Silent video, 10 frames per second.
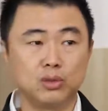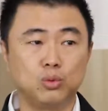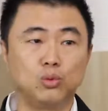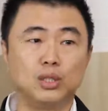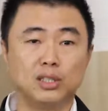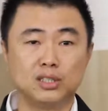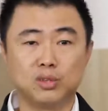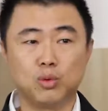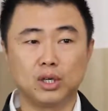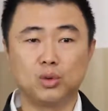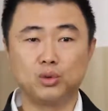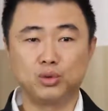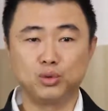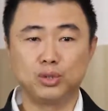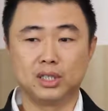who doesn't want to go
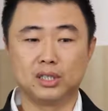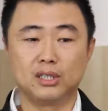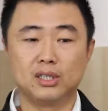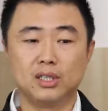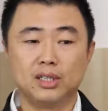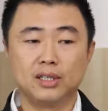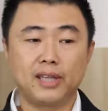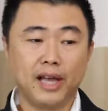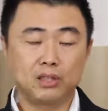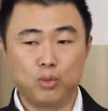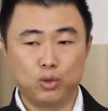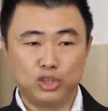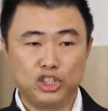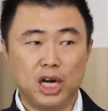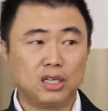through the textbook
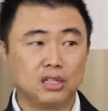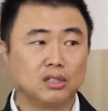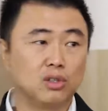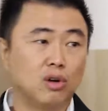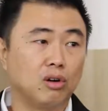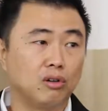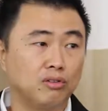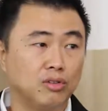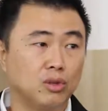jargon of